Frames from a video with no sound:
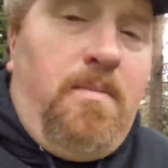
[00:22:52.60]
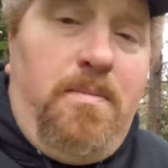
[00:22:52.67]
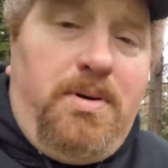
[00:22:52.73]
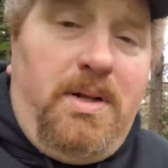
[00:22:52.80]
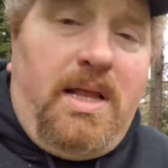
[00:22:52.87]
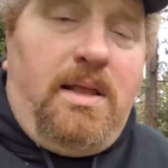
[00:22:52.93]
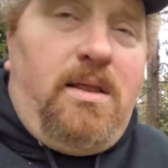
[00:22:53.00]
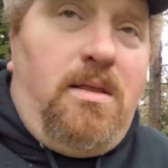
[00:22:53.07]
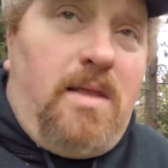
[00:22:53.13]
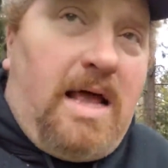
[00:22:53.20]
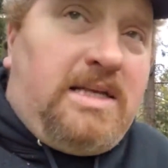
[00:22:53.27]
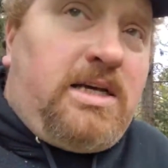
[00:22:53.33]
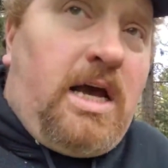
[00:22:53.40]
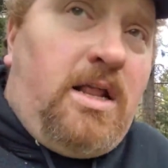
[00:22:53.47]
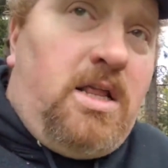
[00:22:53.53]
but
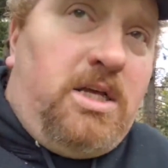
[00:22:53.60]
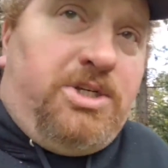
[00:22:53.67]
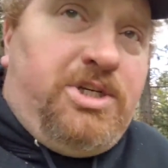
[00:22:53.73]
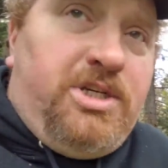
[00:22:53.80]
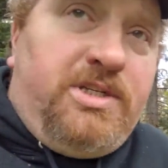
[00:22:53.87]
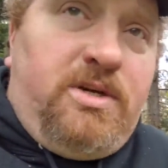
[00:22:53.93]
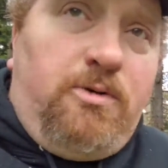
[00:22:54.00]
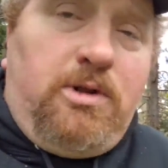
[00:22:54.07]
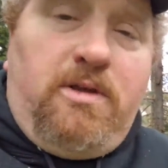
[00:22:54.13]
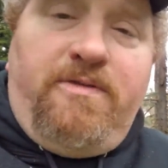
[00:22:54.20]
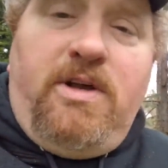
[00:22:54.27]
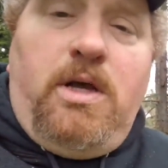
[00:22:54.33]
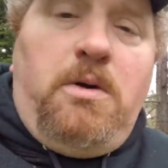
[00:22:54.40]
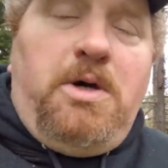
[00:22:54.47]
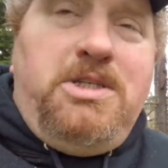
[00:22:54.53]
that's kind of the gist of what the
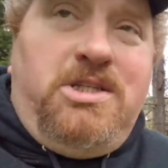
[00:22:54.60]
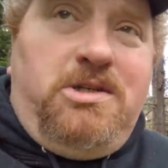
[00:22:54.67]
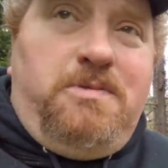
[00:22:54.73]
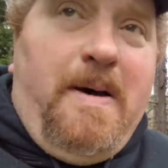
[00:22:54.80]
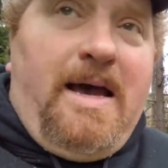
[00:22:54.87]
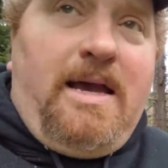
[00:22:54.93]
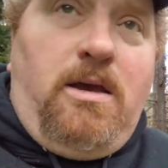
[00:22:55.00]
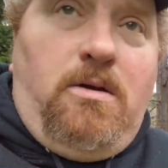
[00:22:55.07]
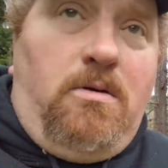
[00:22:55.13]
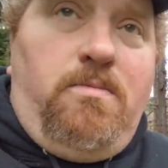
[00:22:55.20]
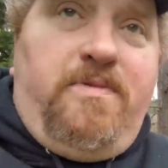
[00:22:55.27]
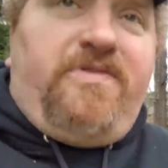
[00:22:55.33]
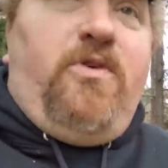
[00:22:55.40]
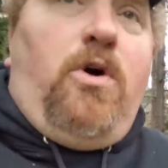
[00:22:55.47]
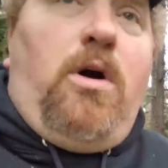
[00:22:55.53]
video is back. You know,
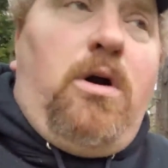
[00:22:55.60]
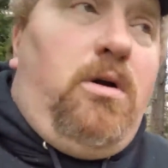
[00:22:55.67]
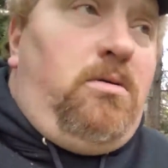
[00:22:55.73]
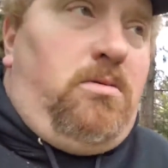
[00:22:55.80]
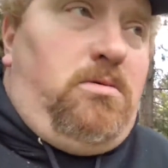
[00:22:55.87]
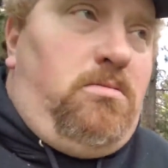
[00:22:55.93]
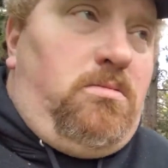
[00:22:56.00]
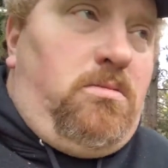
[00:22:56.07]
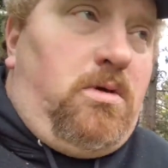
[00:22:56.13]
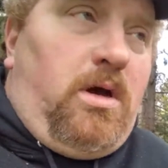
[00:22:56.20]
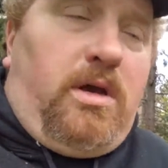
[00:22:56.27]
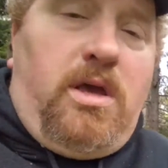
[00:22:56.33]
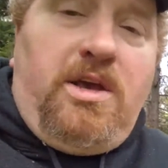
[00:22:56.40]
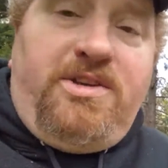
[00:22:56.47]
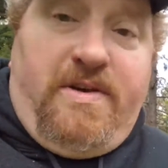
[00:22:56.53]
before, I
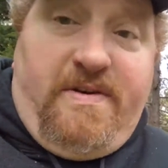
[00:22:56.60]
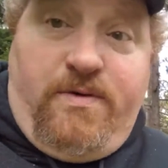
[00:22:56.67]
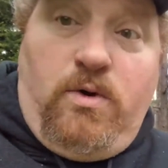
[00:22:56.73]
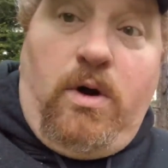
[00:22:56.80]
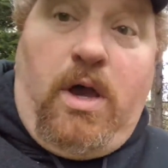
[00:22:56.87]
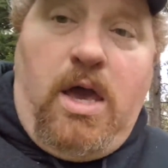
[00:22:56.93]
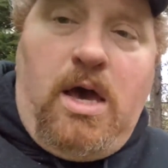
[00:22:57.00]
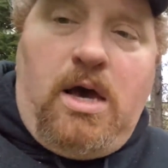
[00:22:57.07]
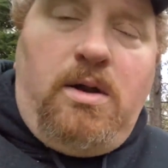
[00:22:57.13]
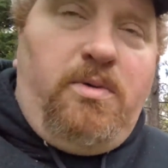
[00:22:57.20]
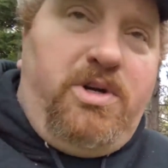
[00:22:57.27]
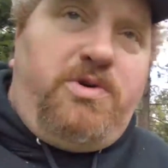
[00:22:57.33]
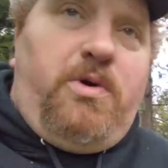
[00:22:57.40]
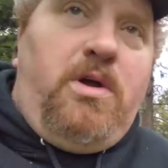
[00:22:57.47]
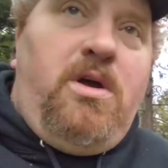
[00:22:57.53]
guess if you're a kid,
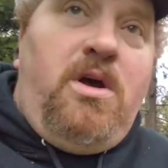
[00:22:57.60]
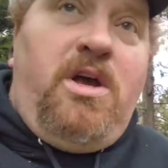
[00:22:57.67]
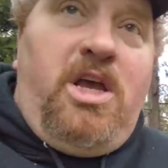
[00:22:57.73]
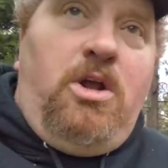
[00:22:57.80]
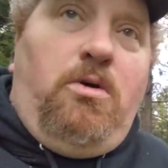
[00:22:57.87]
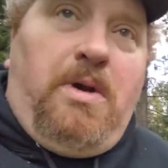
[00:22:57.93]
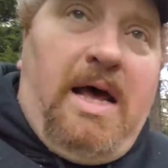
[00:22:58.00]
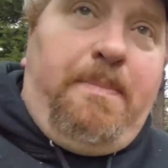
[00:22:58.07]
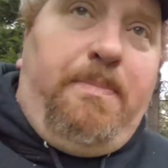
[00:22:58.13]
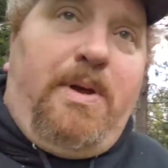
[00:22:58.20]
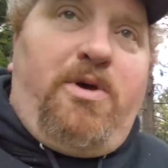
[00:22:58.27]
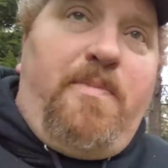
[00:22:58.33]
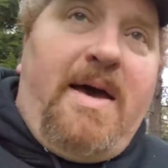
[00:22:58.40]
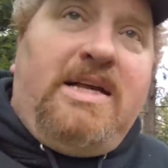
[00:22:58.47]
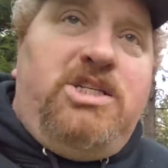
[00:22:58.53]
which you were, you know, not play
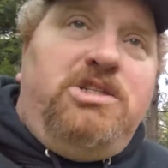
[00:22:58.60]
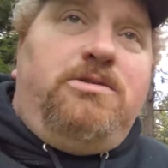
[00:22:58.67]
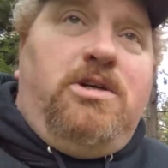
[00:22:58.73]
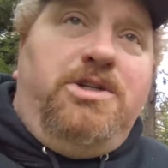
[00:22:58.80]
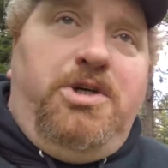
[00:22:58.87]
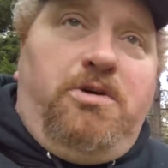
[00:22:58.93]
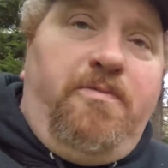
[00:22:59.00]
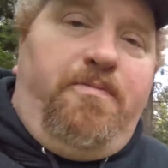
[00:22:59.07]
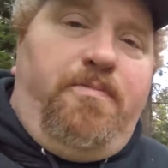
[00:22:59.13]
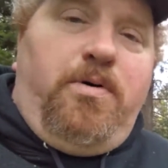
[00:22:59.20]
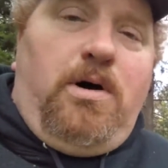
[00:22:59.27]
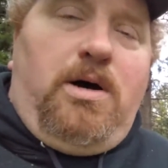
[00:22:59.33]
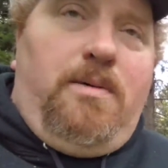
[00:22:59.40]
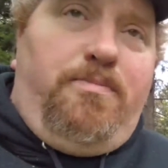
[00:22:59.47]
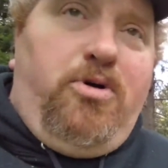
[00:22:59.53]
with matches, because
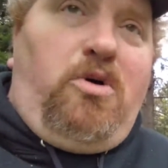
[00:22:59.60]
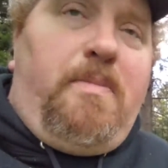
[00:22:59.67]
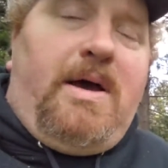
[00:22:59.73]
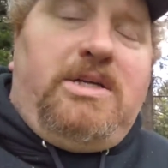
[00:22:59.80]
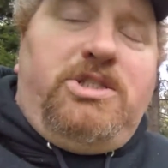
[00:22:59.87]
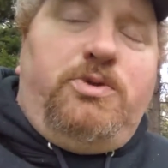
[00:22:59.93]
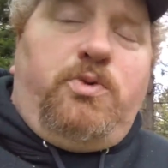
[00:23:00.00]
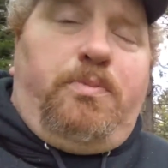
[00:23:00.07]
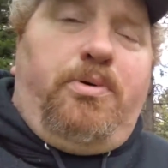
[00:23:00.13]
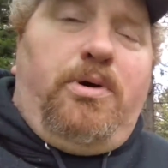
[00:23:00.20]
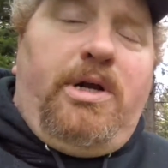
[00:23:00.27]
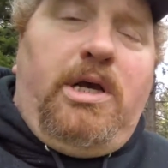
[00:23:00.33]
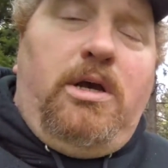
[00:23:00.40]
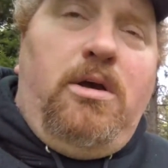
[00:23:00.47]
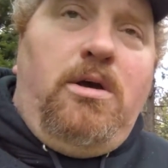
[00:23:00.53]
book matches were
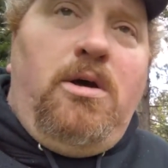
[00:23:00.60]
pretty